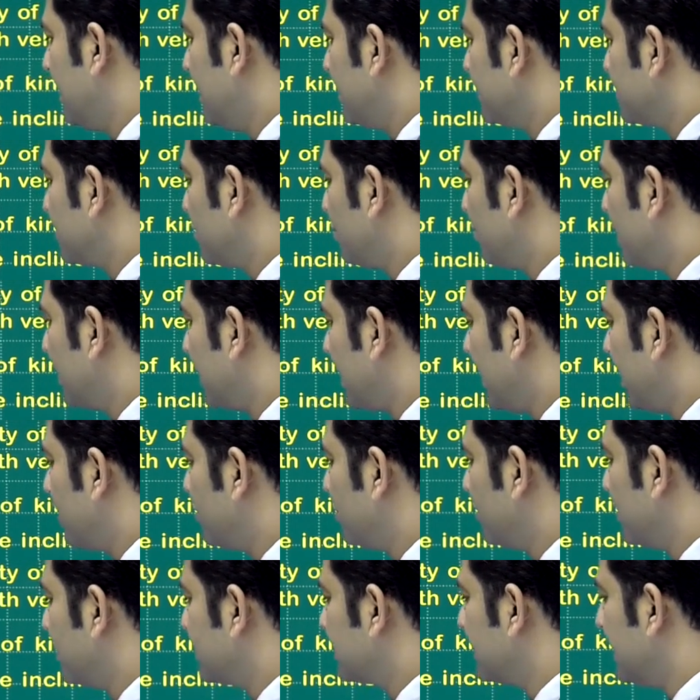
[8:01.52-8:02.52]
So what I'll
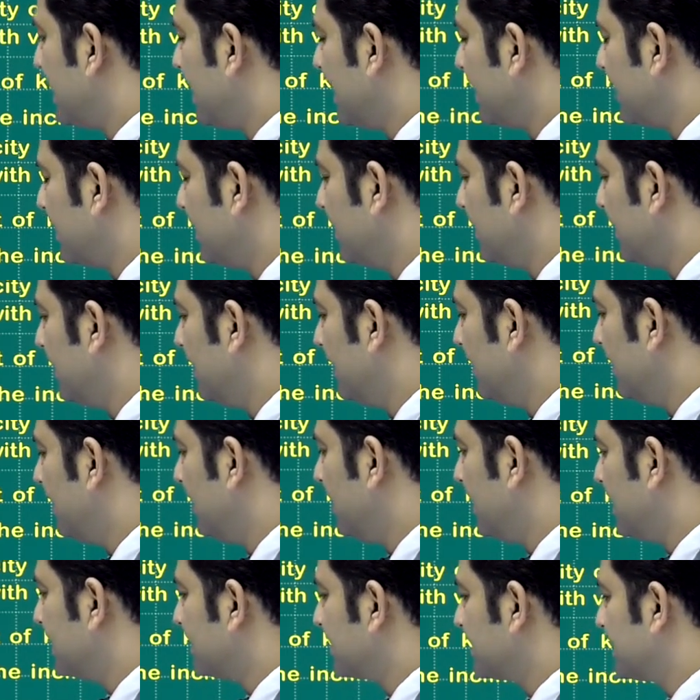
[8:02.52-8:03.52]
do is that
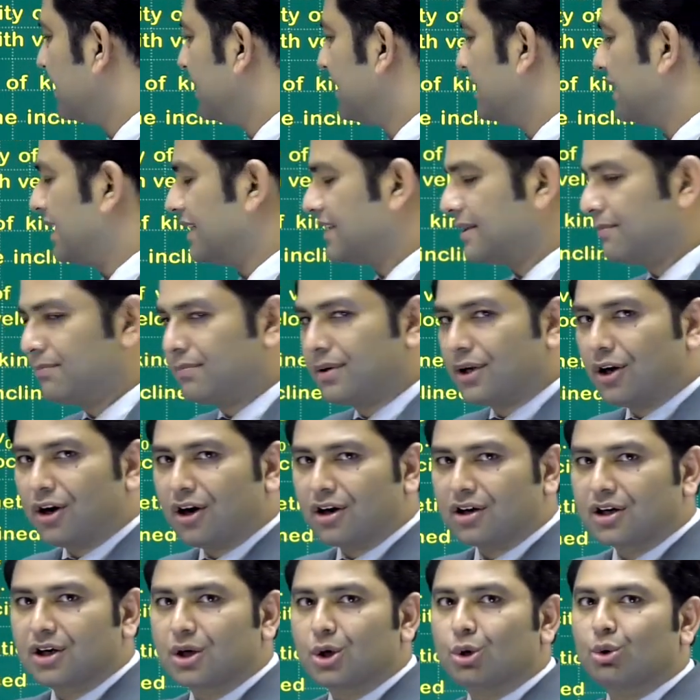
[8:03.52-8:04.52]
let's say that the
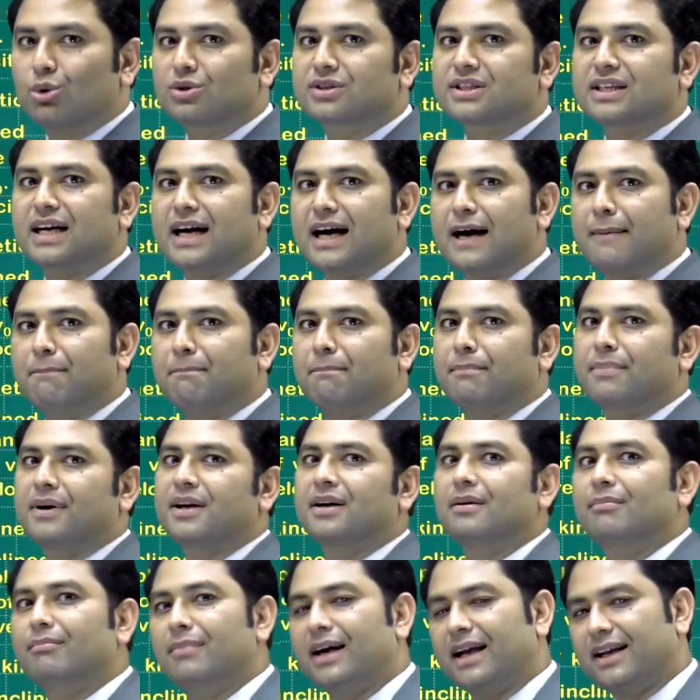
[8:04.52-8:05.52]
block goes up
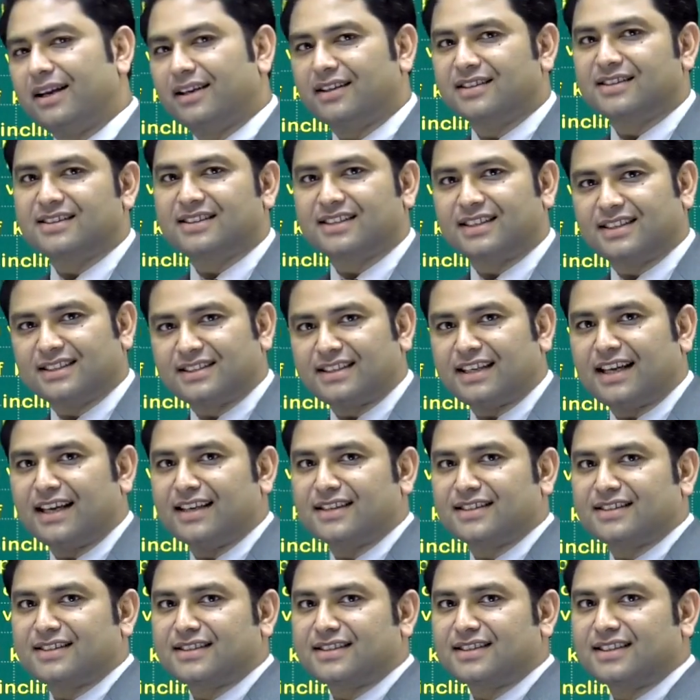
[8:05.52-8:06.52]
by a distance
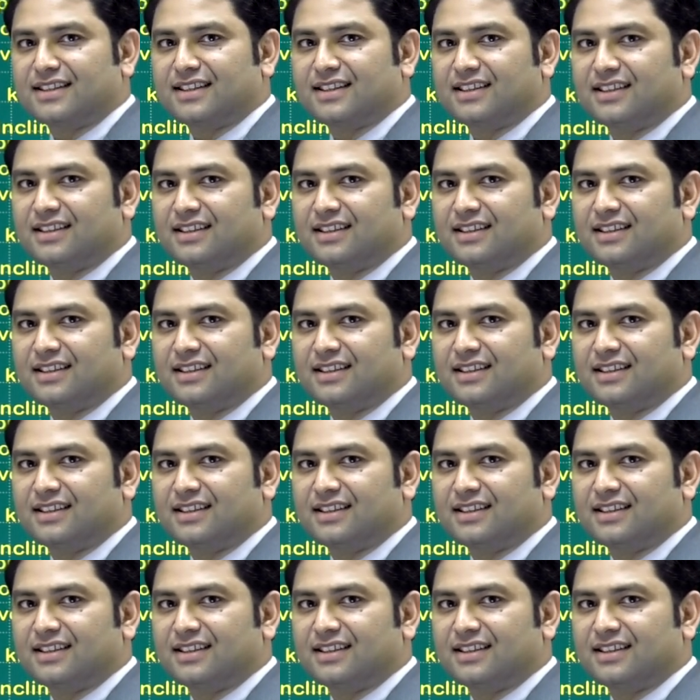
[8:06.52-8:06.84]
S.